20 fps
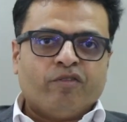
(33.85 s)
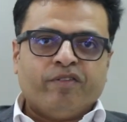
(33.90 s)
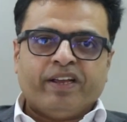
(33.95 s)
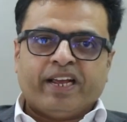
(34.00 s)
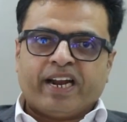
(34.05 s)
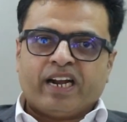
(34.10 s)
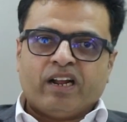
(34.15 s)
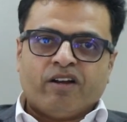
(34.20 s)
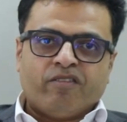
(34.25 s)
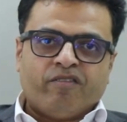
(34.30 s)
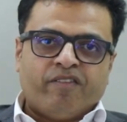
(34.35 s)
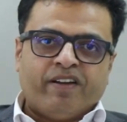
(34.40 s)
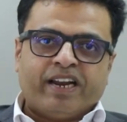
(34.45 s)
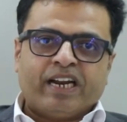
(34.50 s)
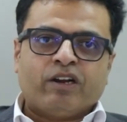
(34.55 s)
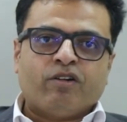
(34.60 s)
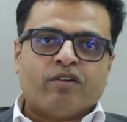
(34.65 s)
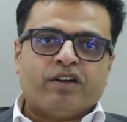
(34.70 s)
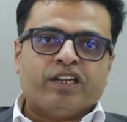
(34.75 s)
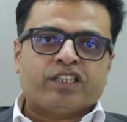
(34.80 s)
We had a
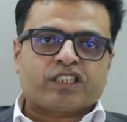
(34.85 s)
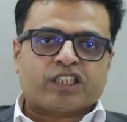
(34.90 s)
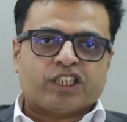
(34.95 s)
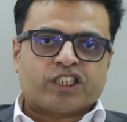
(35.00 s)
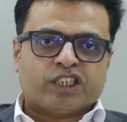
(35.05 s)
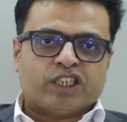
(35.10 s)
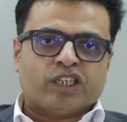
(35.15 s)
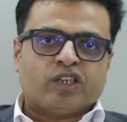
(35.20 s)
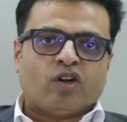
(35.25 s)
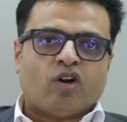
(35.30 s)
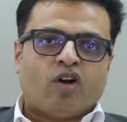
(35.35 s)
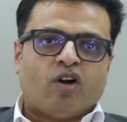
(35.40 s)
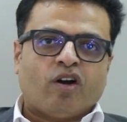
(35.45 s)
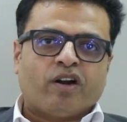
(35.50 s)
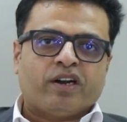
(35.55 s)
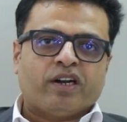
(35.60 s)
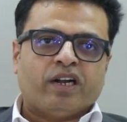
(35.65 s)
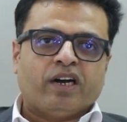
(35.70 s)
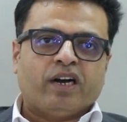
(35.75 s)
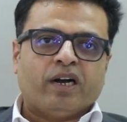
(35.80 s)
very good discussion
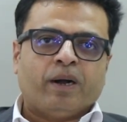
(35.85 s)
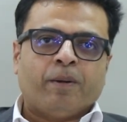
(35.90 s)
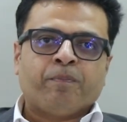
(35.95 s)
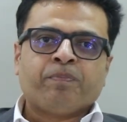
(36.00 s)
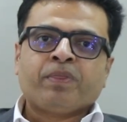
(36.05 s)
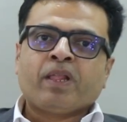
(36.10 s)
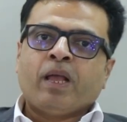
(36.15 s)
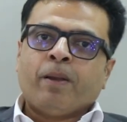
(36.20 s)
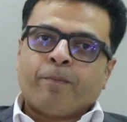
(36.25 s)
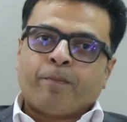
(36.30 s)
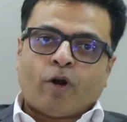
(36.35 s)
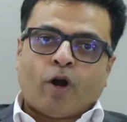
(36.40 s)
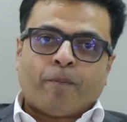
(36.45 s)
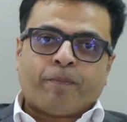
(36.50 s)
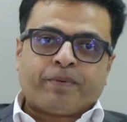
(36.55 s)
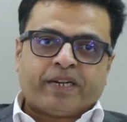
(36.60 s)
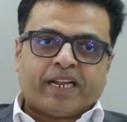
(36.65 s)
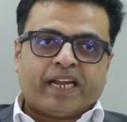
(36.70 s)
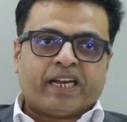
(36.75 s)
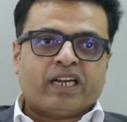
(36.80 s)
on
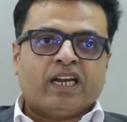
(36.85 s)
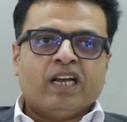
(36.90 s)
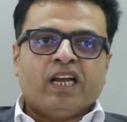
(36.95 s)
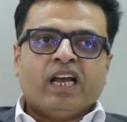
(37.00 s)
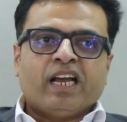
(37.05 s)
PropTech,